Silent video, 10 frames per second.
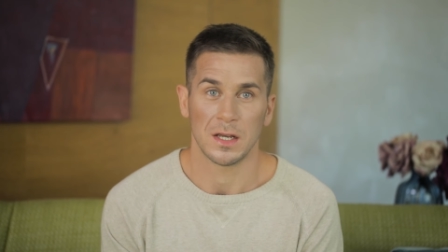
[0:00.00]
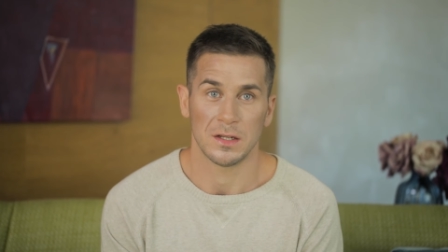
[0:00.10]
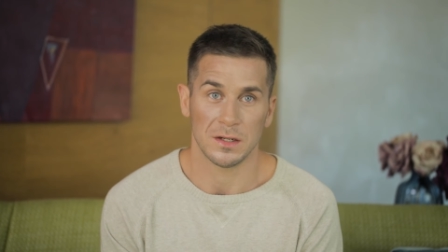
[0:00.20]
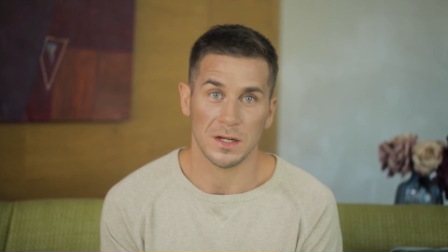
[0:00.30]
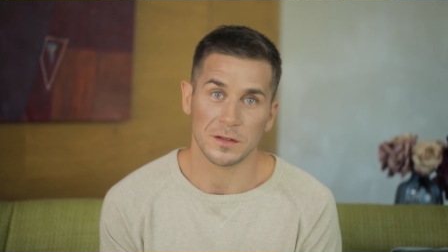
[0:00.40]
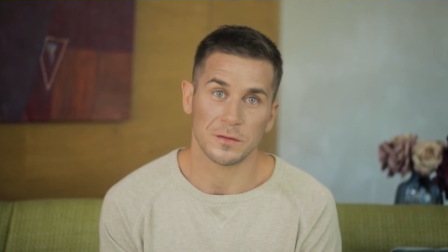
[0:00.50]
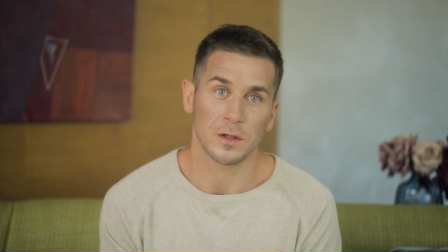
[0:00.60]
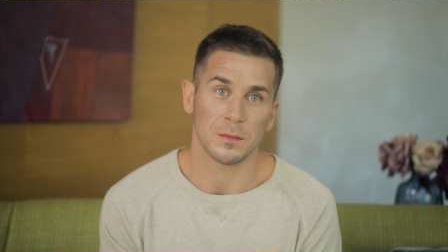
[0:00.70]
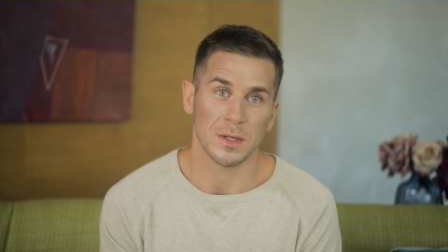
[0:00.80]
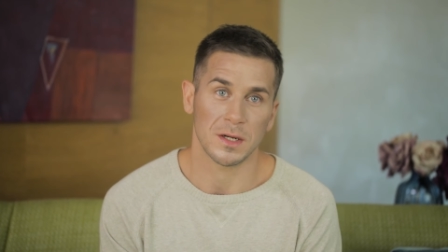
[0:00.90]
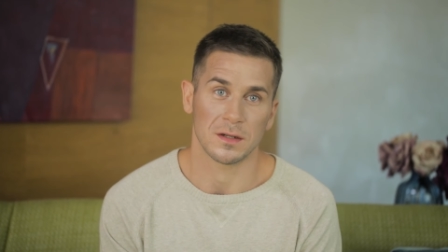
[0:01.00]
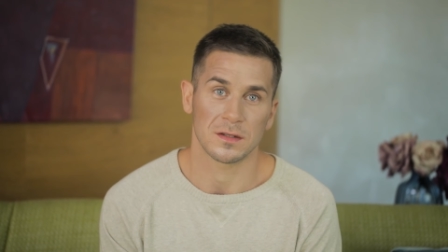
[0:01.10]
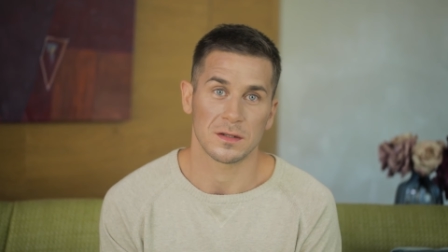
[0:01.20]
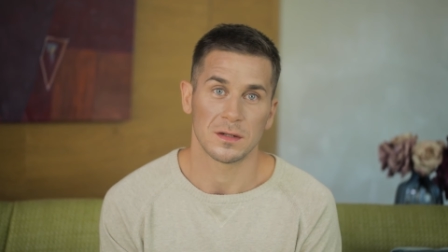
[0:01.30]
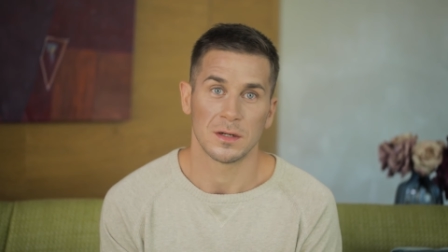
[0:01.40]
In the next few
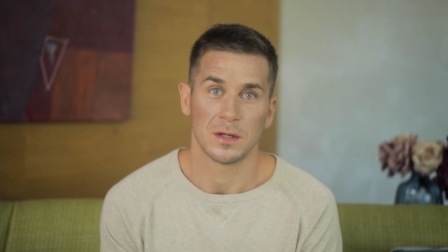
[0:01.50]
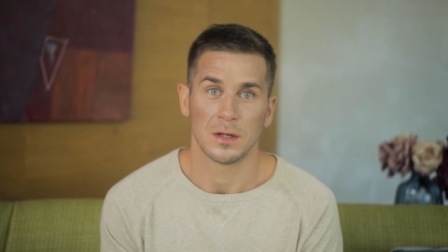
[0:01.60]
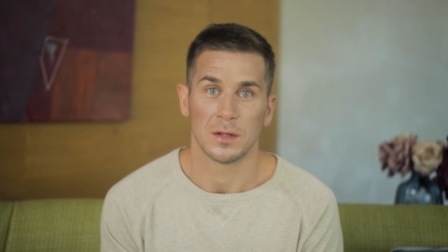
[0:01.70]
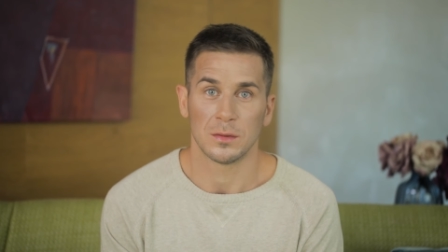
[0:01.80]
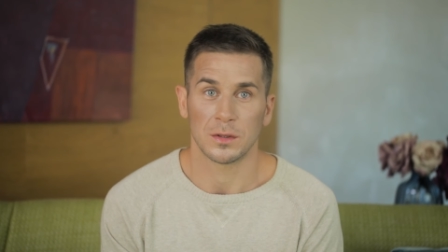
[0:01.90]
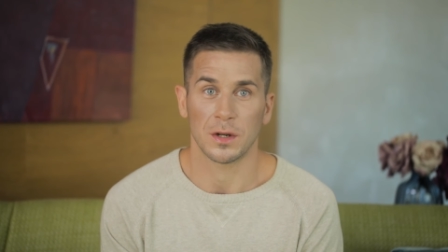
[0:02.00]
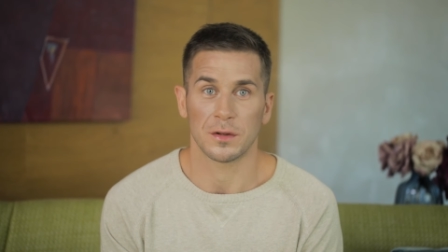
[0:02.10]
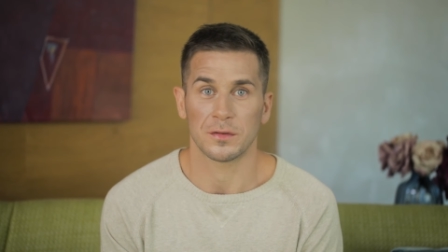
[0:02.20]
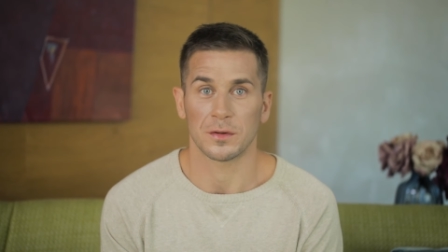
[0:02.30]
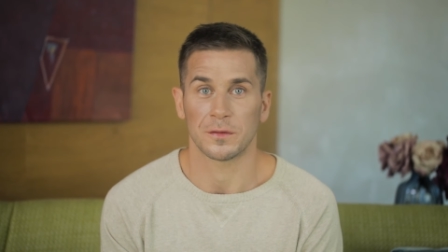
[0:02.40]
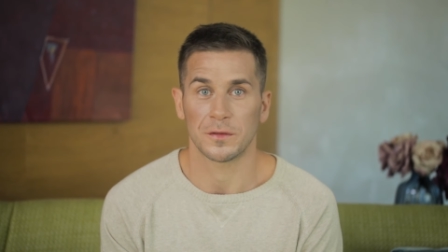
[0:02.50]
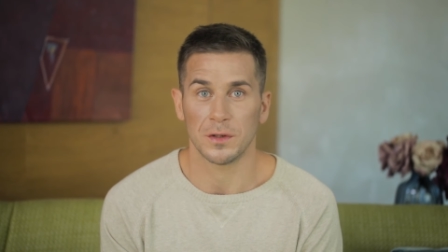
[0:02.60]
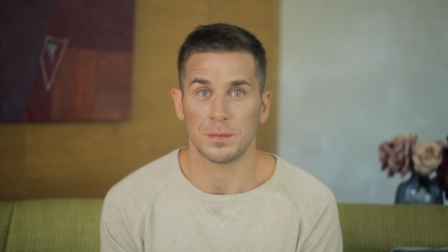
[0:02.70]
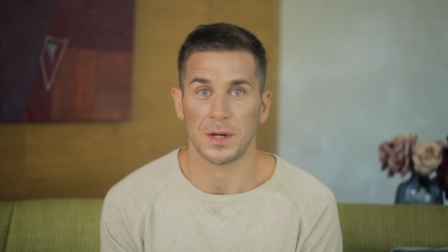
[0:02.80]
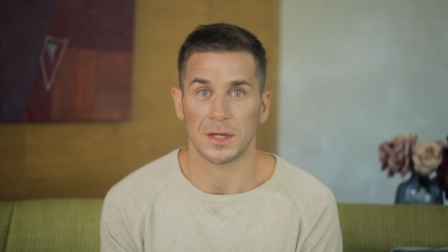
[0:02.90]
minutes, we'll go through a
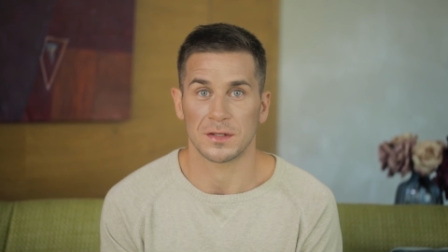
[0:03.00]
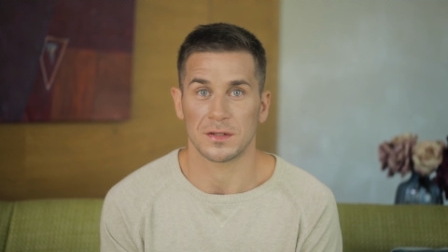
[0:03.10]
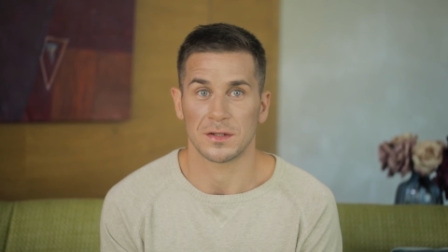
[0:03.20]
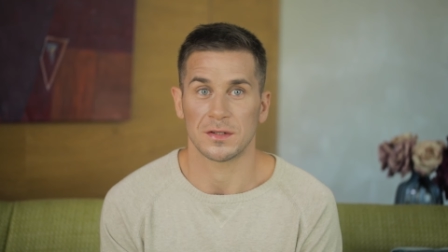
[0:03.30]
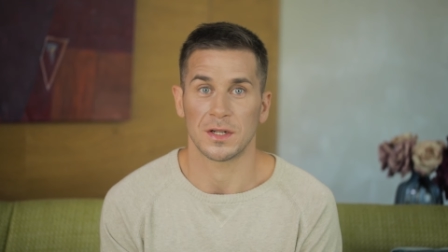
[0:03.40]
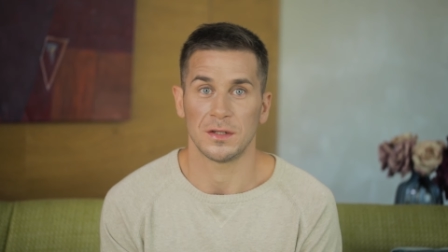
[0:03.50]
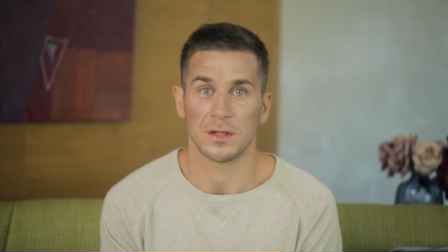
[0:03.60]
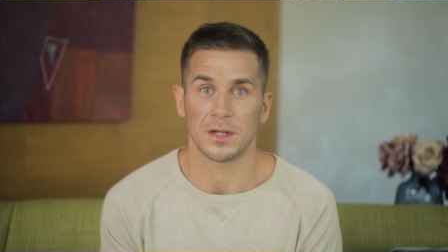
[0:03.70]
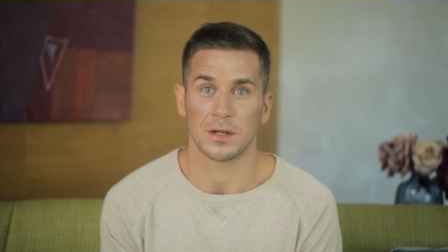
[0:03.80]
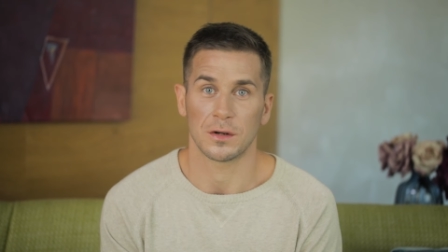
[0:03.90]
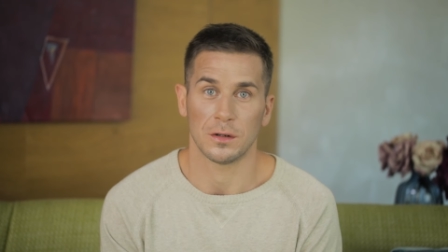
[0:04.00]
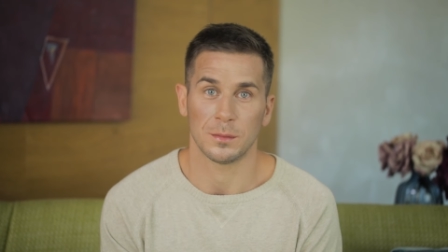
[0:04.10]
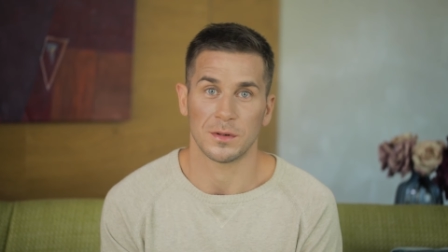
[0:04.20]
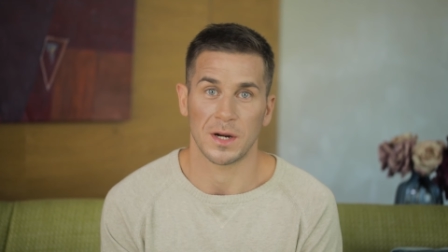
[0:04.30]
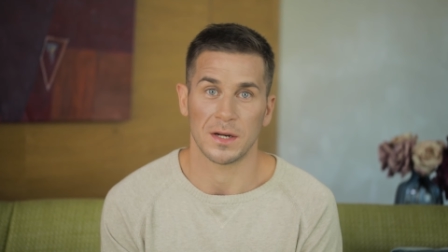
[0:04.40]
few practices that you can
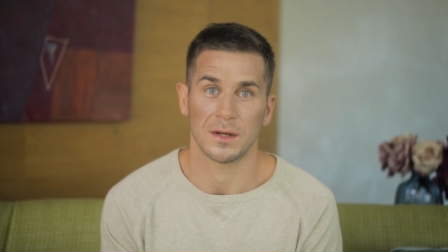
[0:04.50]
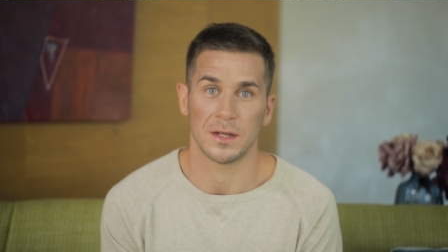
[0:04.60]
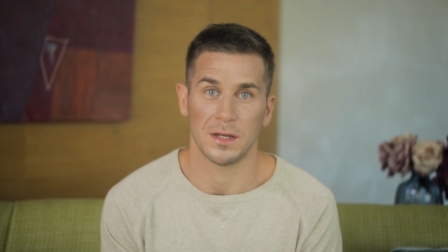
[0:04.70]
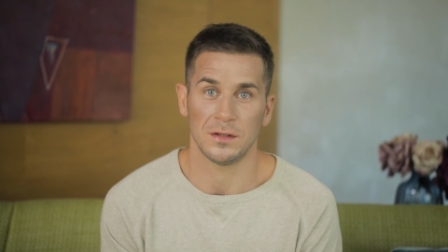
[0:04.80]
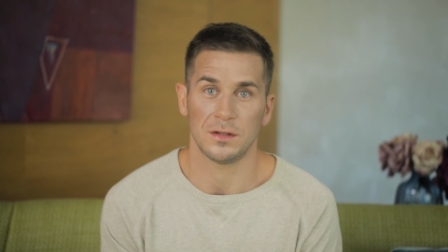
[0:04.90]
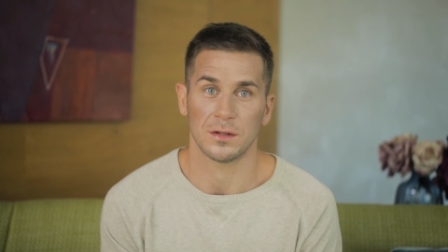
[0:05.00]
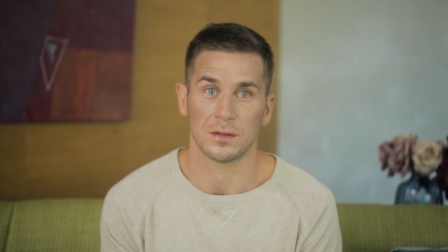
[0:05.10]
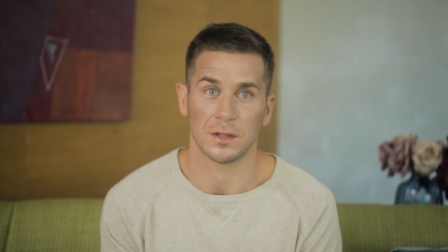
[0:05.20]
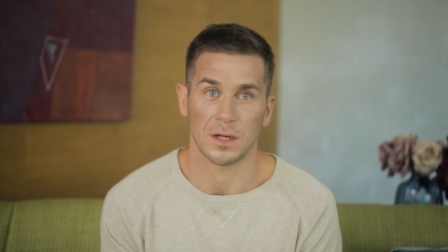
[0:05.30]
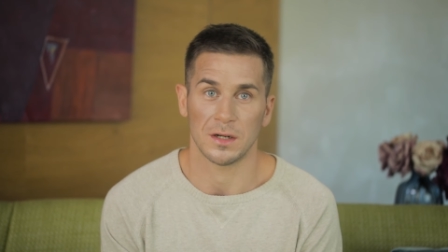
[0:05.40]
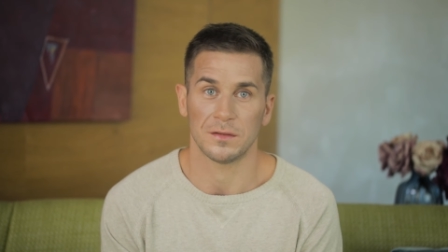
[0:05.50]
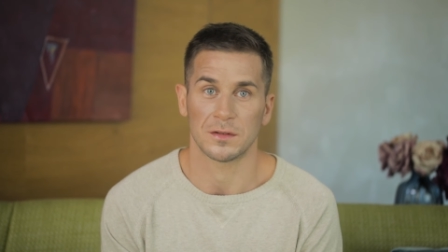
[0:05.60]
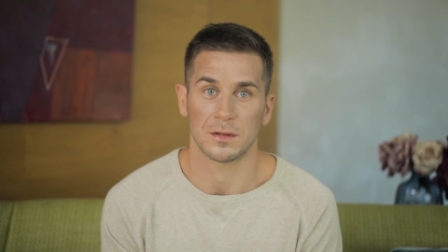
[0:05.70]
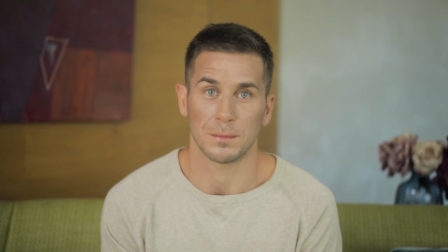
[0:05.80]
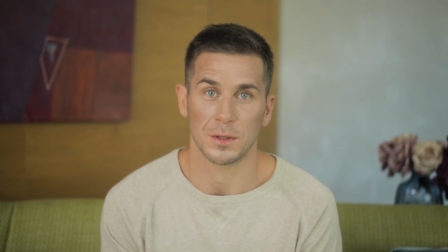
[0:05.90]
incorporate into your life
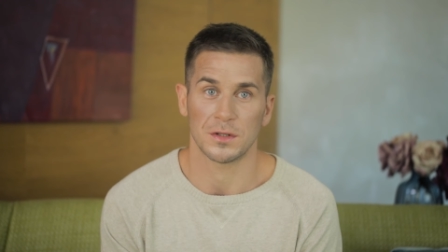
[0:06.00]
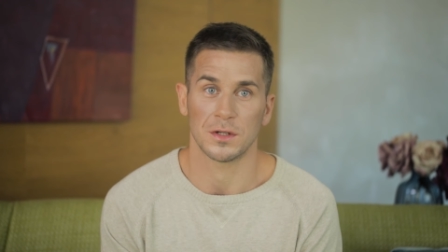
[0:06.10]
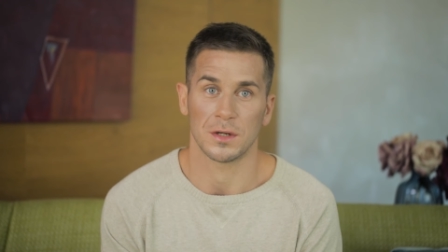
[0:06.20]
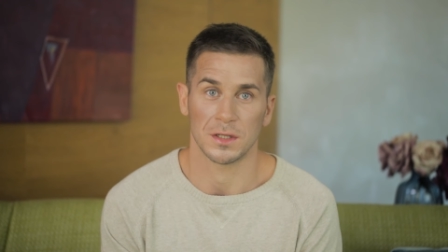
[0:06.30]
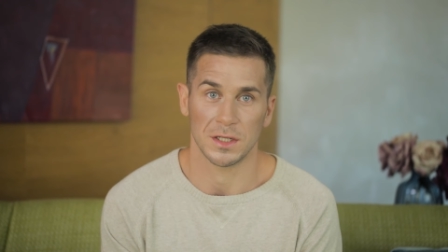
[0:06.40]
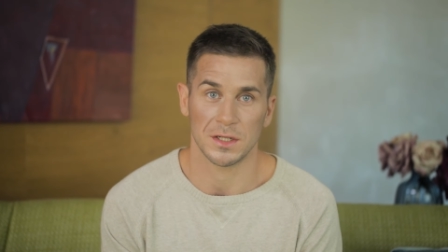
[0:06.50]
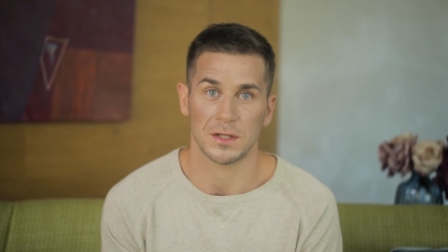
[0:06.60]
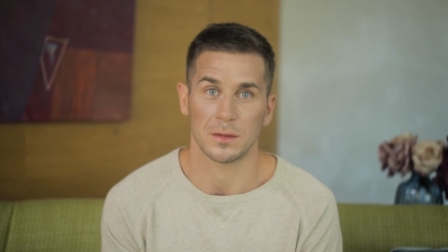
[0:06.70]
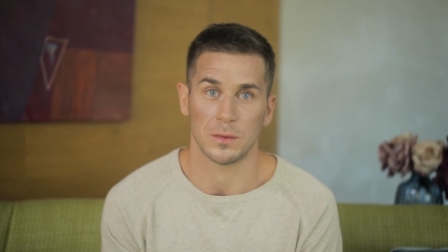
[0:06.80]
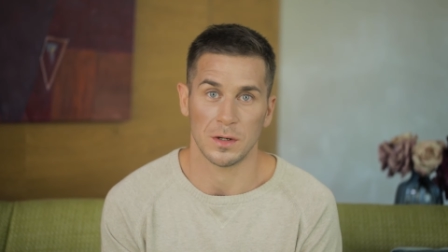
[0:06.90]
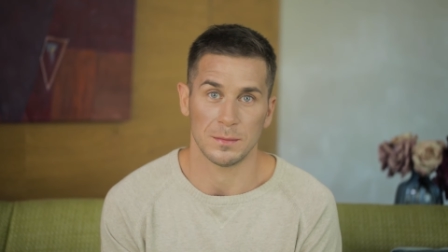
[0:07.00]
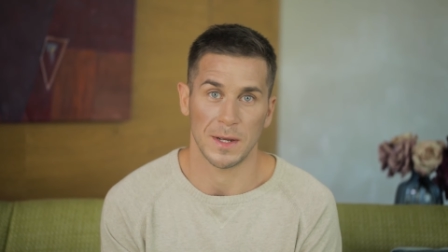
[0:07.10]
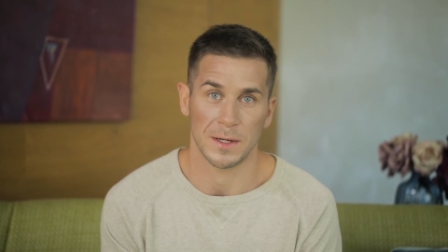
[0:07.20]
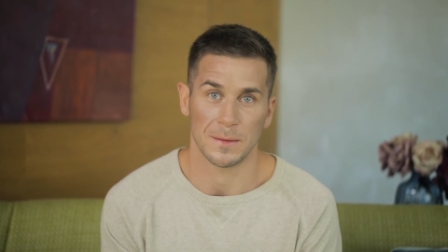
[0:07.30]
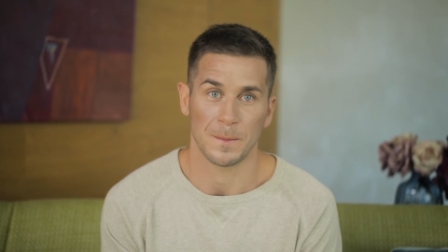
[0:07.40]
to boost your holistic
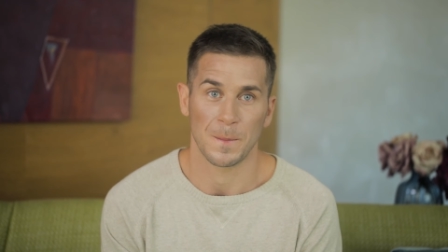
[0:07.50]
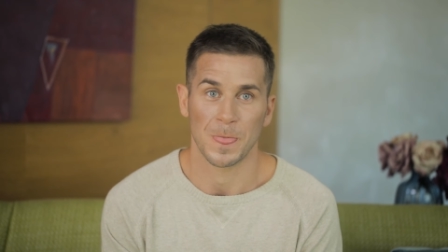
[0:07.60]
well-being,